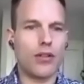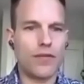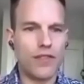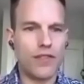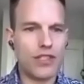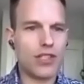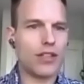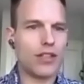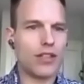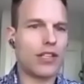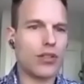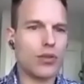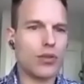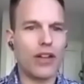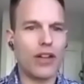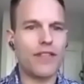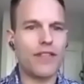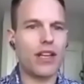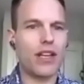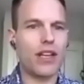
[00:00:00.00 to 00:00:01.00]
physically do
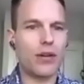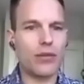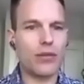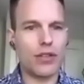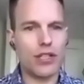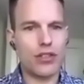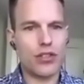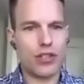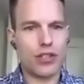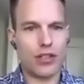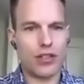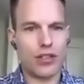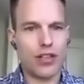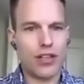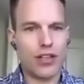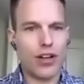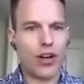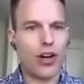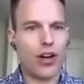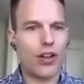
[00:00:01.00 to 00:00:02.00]
all the outreach and
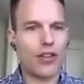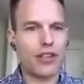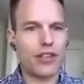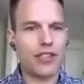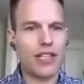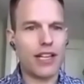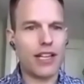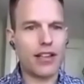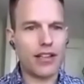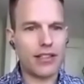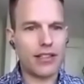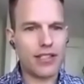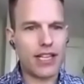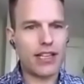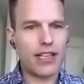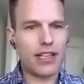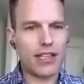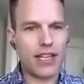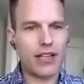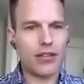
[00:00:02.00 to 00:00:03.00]
all the
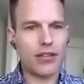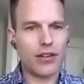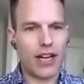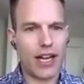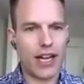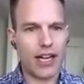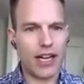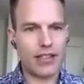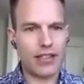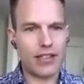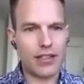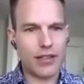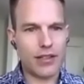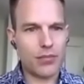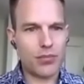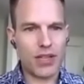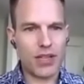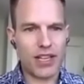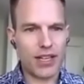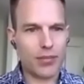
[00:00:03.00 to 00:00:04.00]
day-to-day grind,
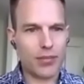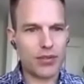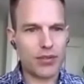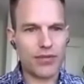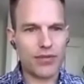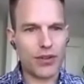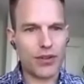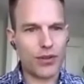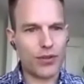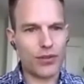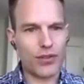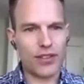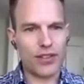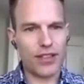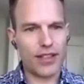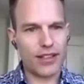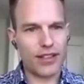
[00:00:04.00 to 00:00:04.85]
picking up the phone.